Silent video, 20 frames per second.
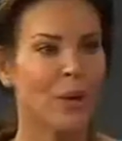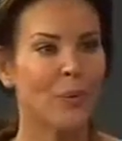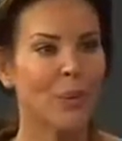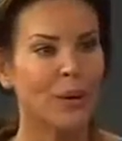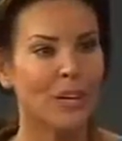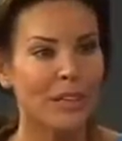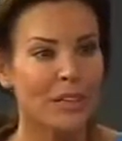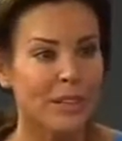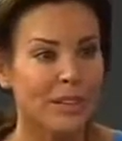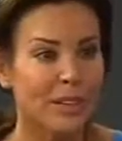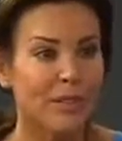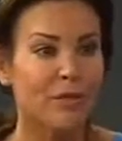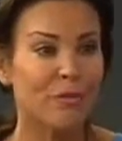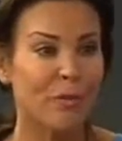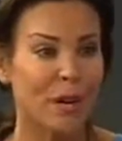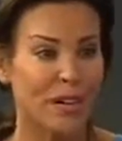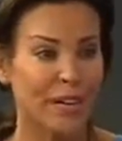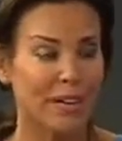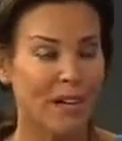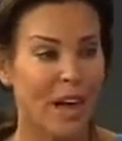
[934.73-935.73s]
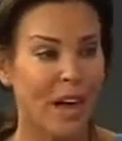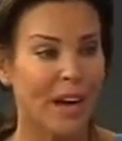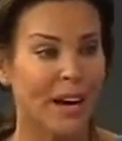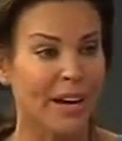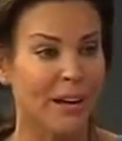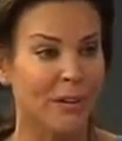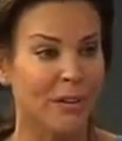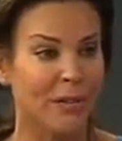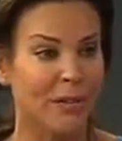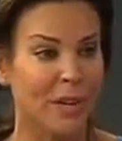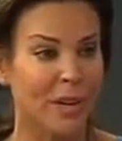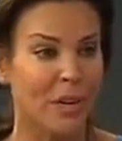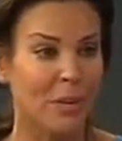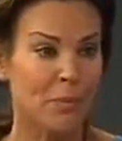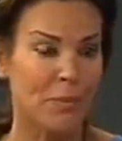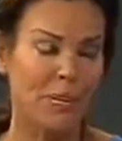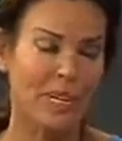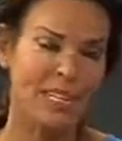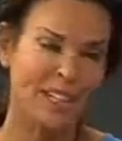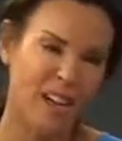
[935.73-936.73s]
want to live my life
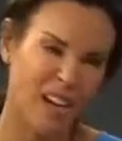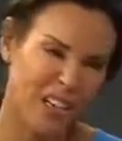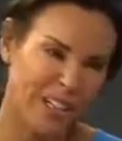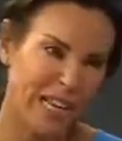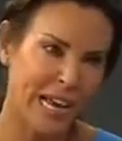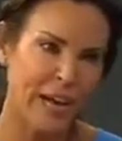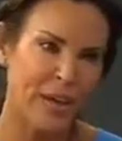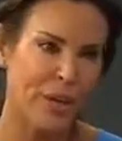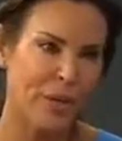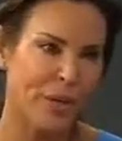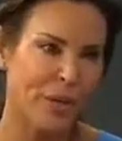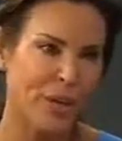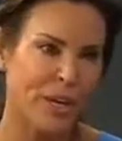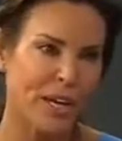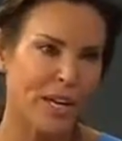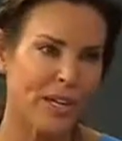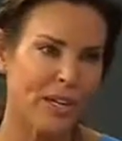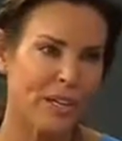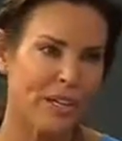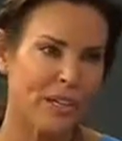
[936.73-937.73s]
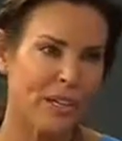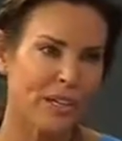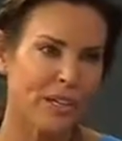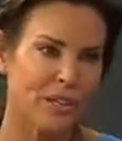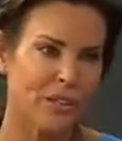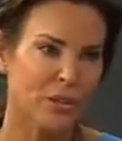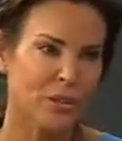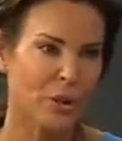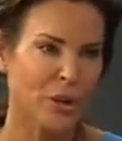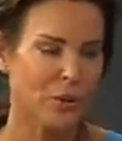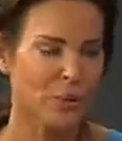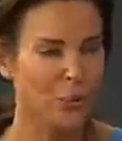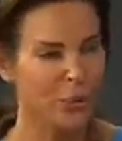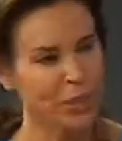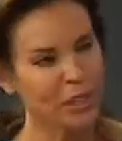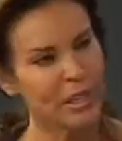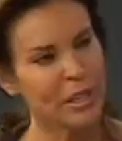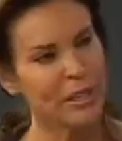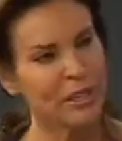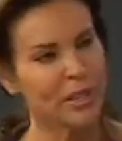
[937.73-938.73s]
being unhealthy? Do I
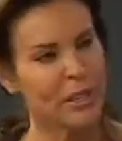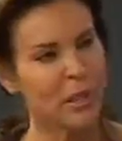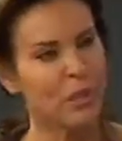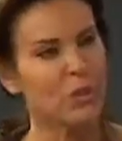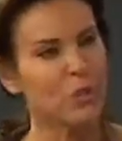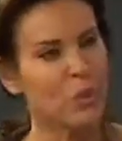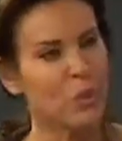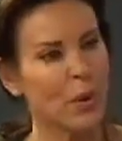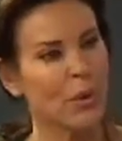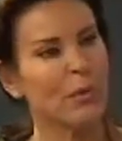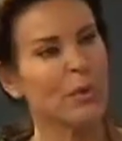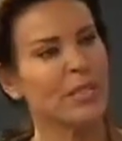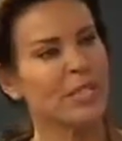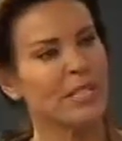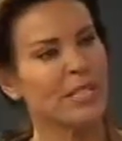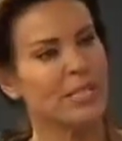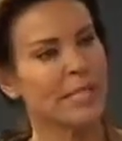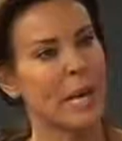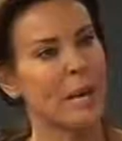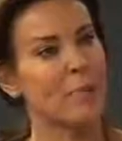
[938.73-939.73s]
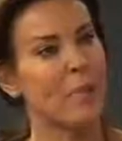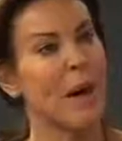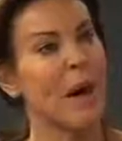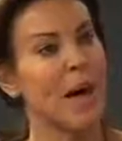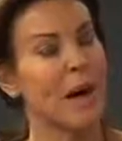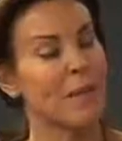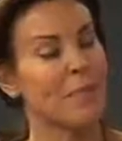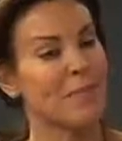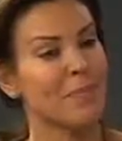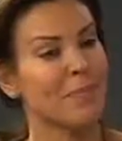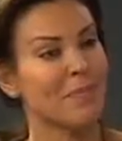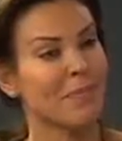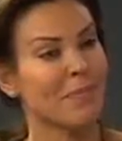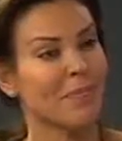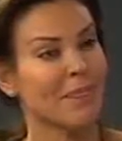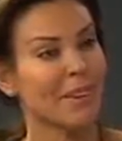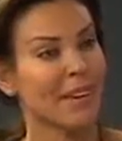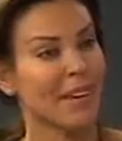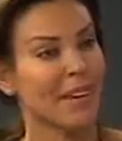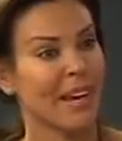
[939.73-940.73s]
really, or do I want to step up
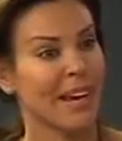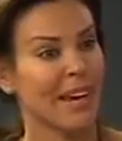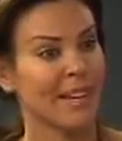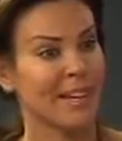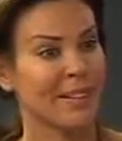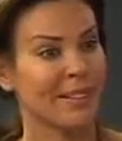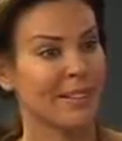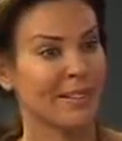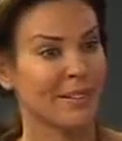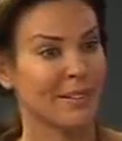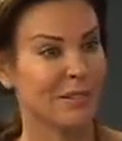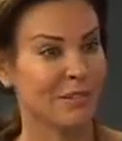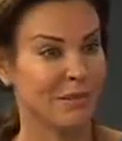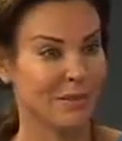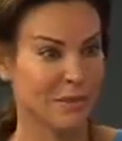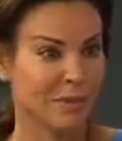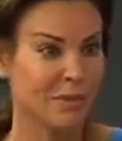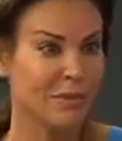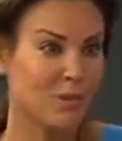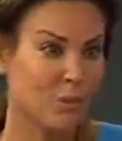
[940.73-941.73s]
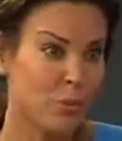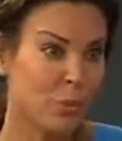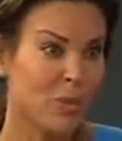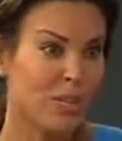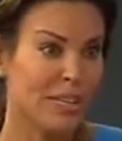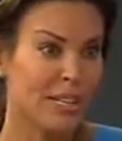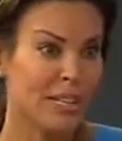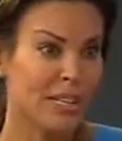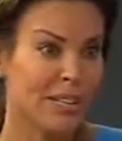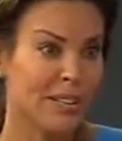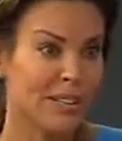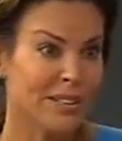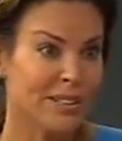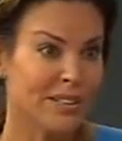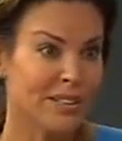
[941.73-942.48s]
and really,